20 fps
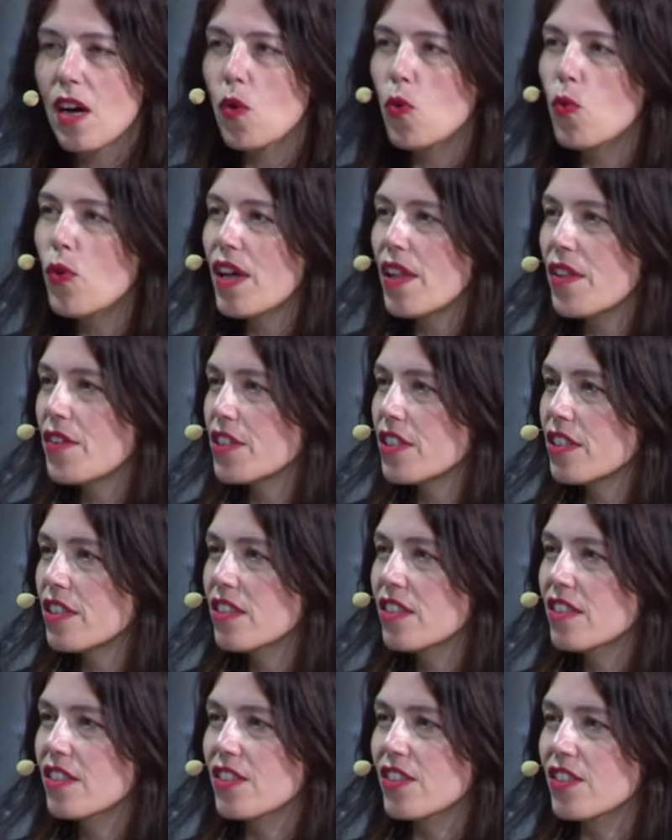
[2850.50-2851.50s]
a
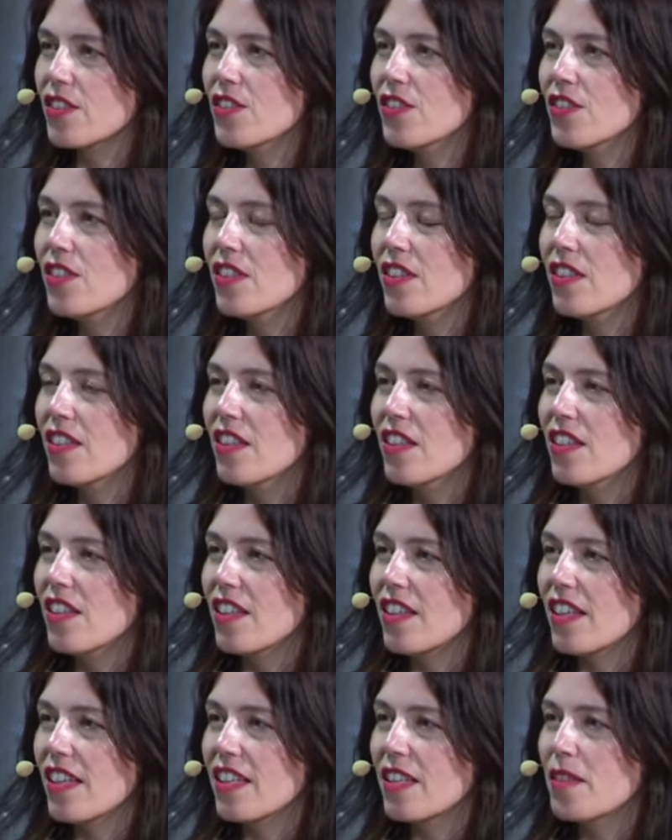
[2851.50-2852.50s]
weather, no?
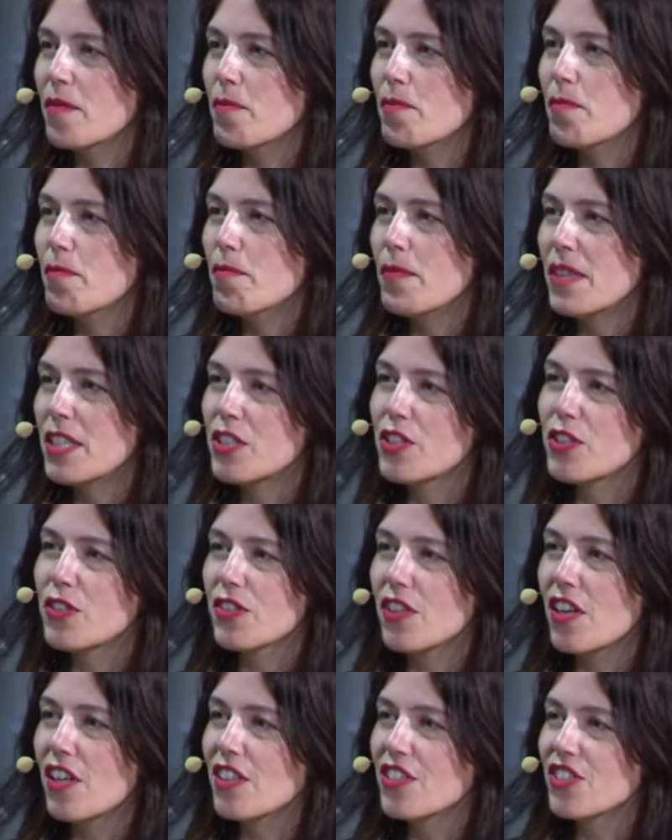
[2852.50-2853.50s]
Like a
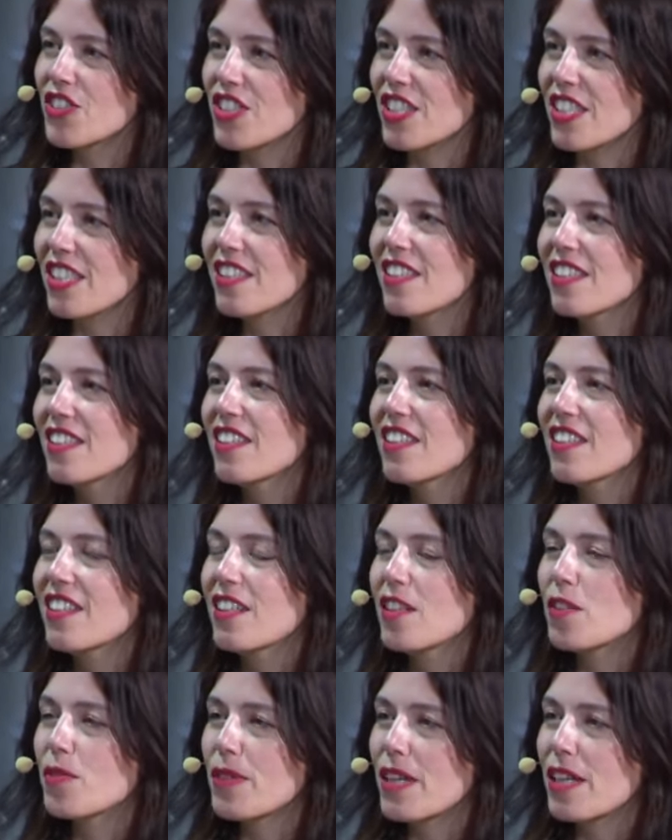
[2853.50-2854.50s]
meteorology
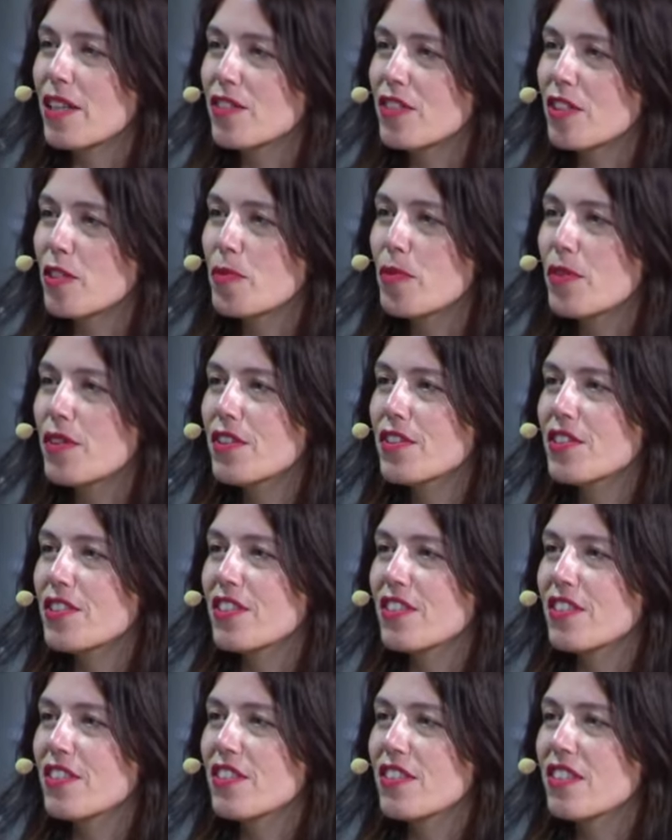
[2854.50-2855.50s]
around a
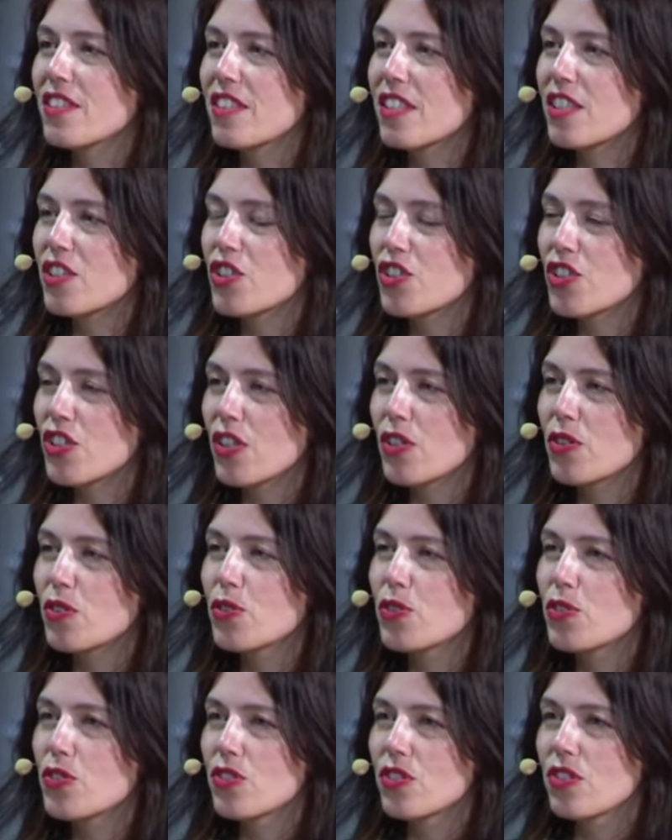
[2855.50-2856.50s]
person that
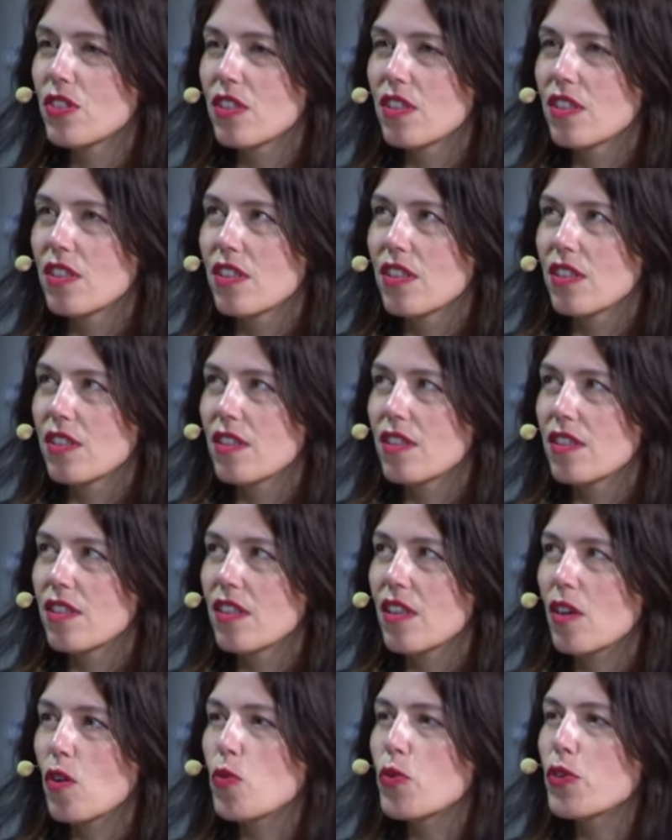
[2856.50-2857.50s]
shows
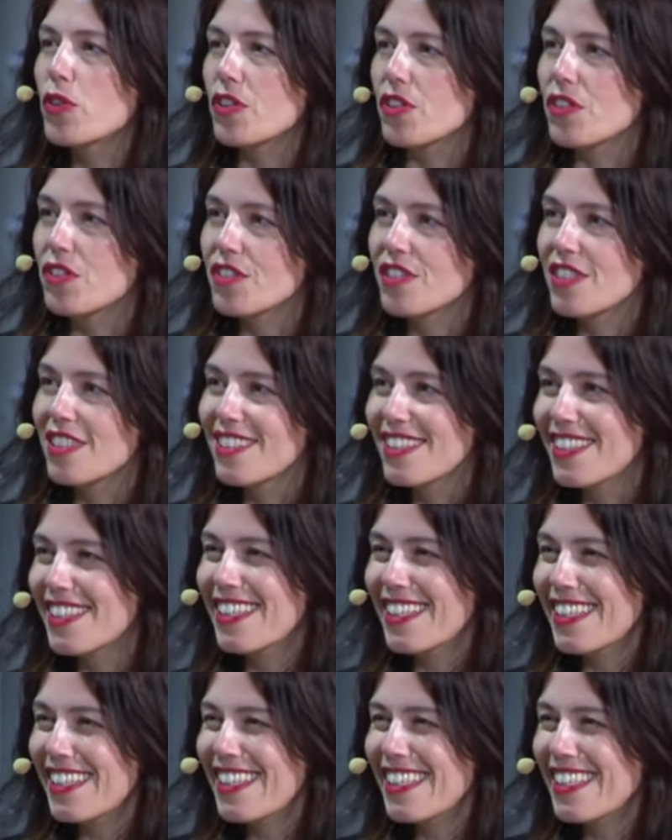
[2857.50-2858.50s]
a world,
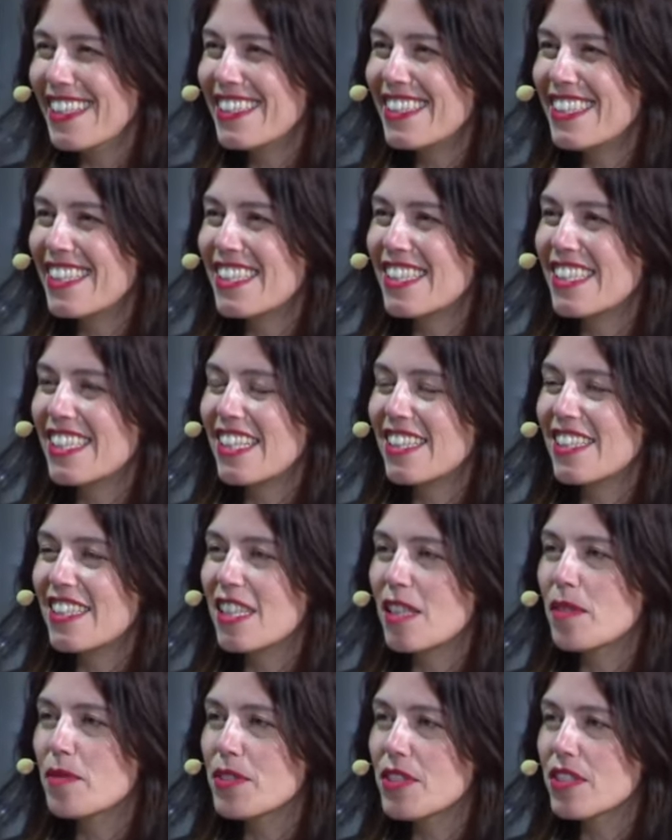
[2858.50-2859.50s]

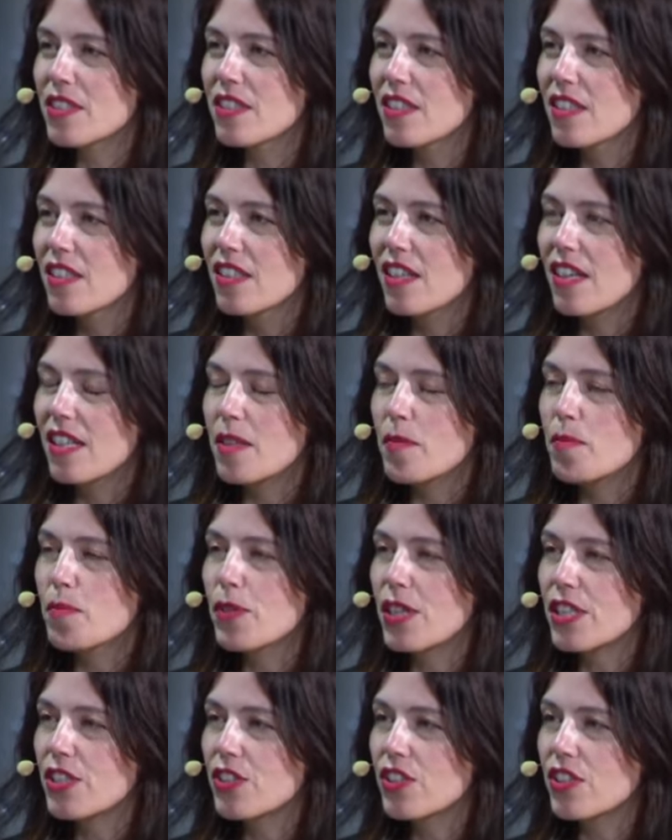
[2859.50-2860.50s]
that gives an
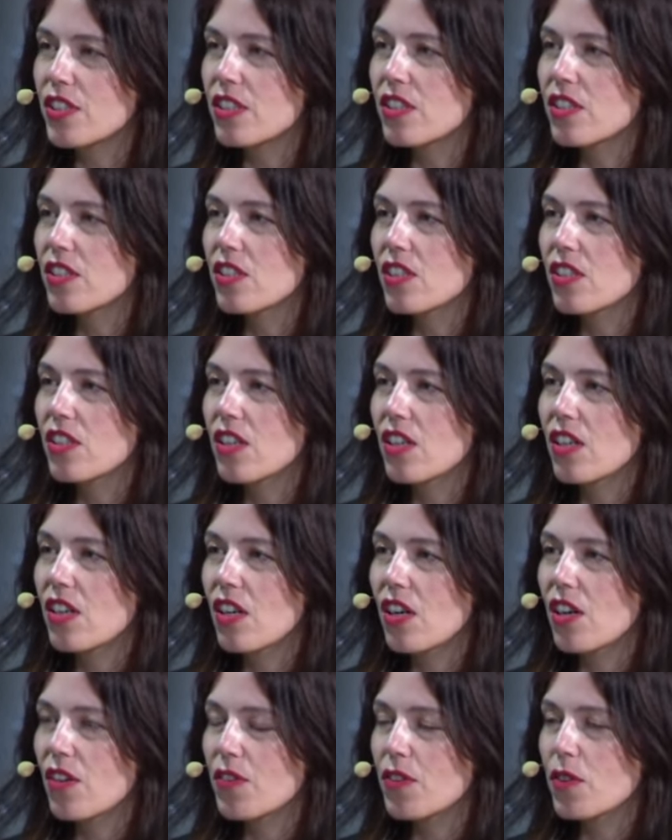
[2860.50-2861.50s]
impression
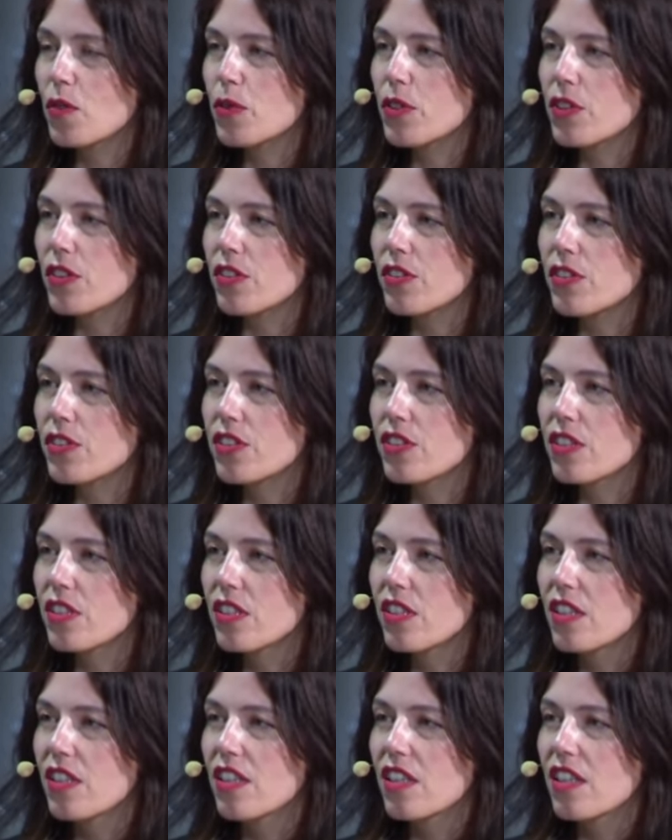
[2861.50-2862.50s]
of the world.
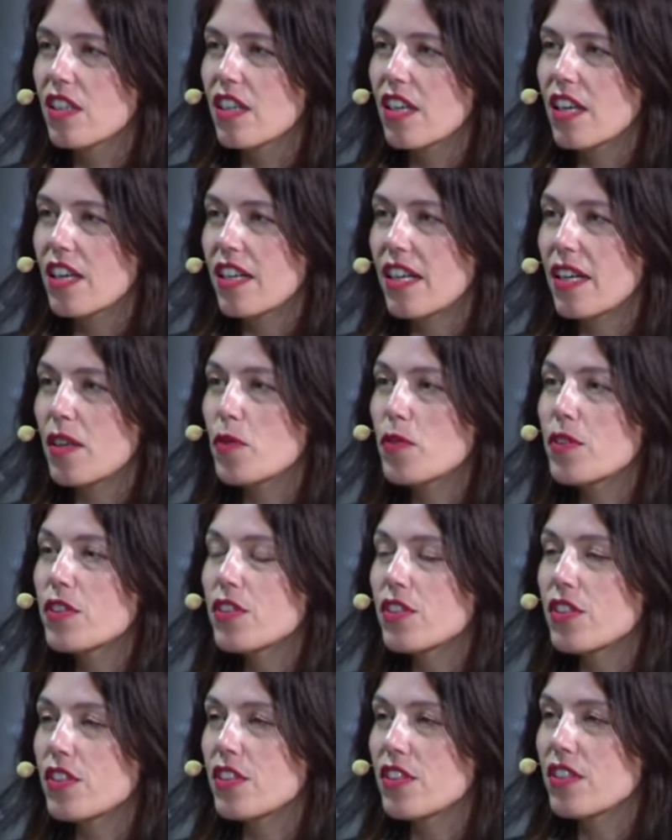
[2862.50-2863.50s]
Mm-hmm. And I
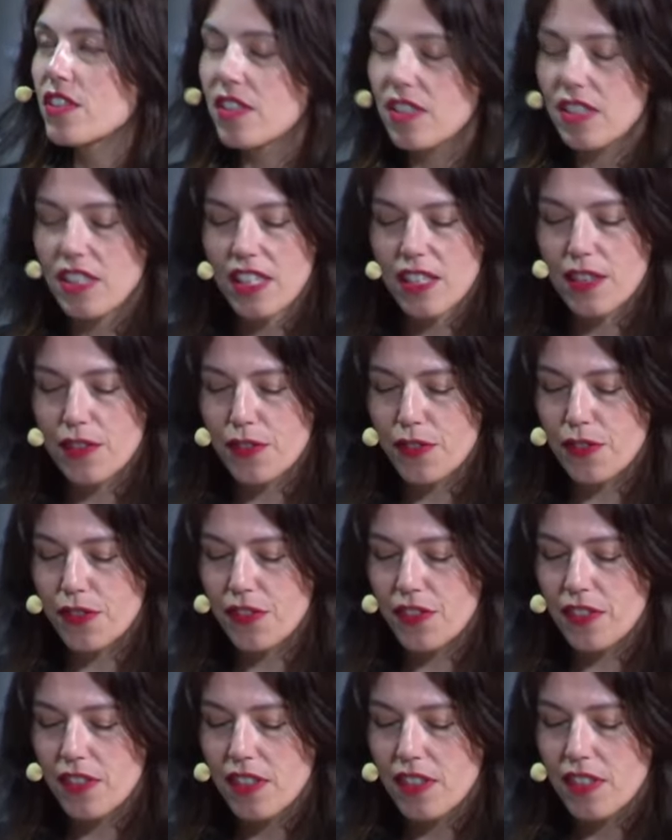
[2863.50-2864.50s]
wonder
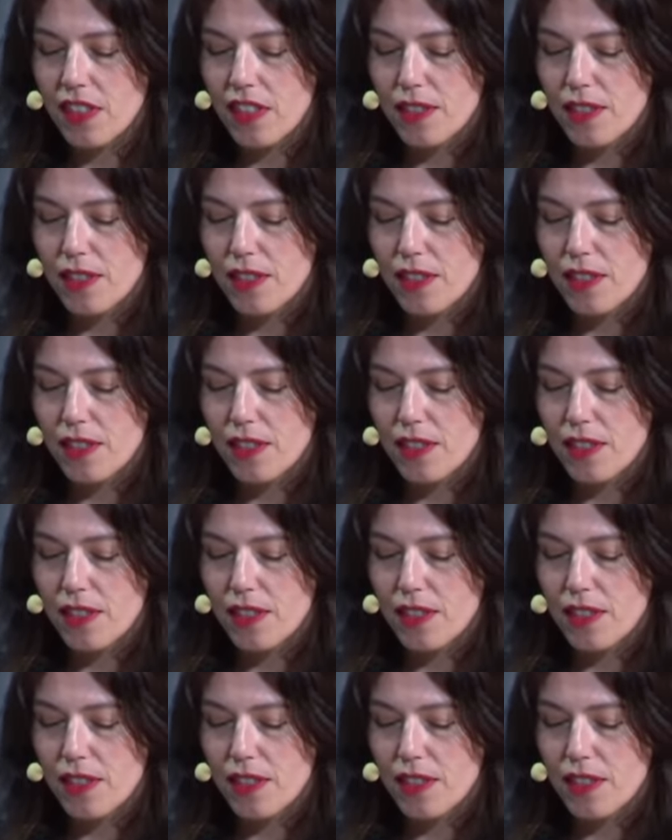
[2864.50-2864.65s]
if